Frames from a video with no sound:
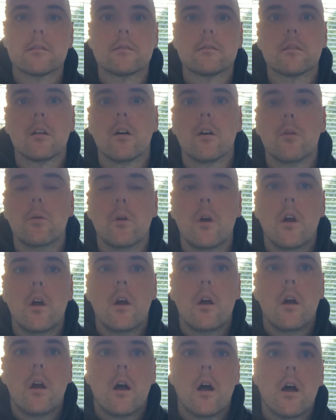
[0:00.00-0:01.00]
So
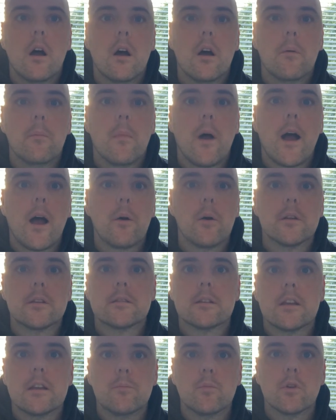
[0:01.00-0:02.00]
um, how a
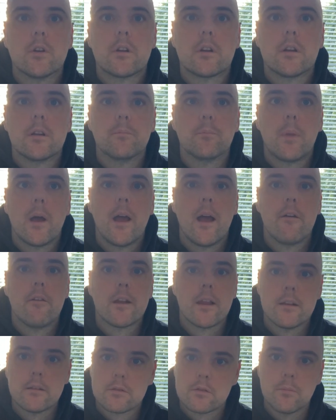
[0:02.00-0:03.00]
team would compare
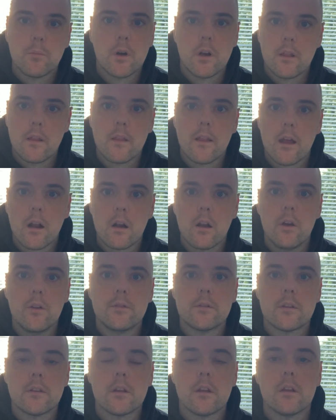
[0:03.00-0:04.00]
against somebody that they're
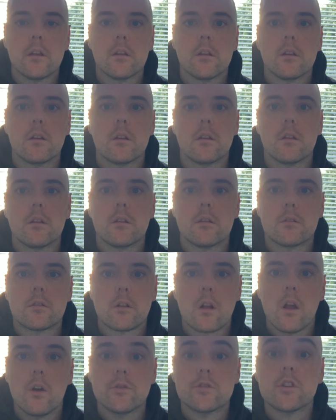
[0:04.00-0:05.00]
close to the
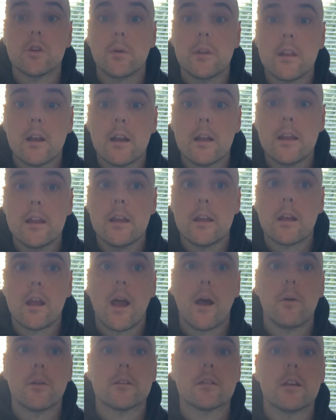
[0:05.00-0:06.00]
close to in the league,
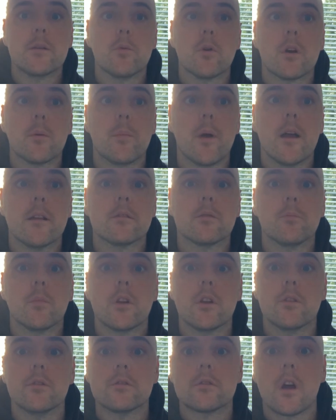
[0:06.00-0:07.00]
how a team would compare to
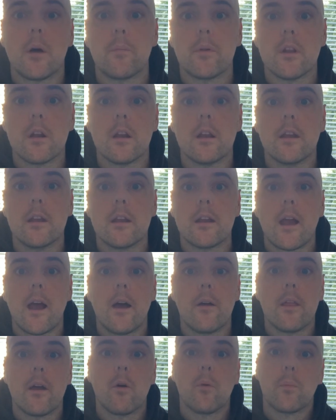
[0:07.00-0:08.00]
somebody who's top of the league,
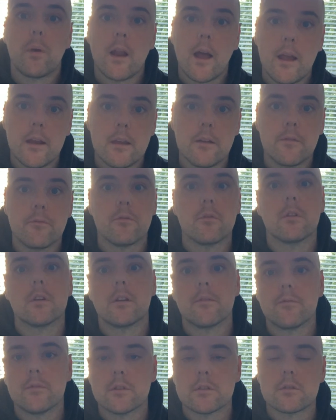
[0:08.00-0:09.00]
how they'll play different
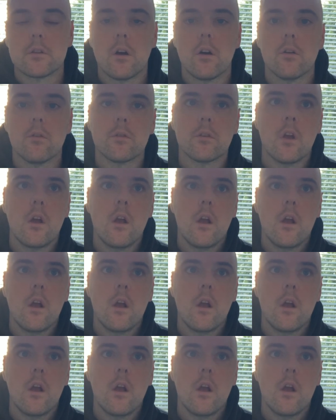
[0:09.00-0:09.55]
different styles.